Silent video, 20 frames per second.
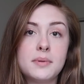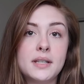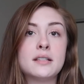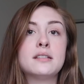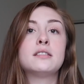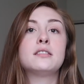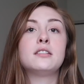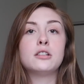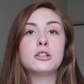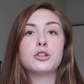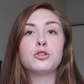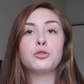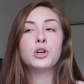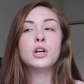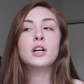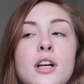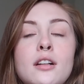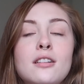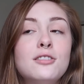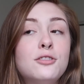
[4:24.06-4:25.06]
because, you know,
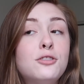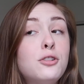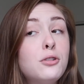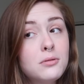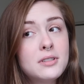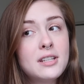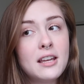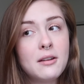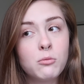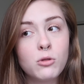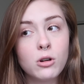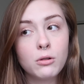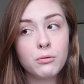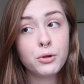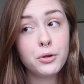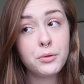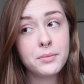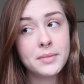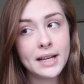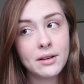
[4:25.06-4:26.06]
dudes have more
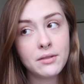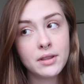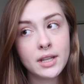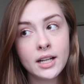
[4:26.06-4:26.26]
room down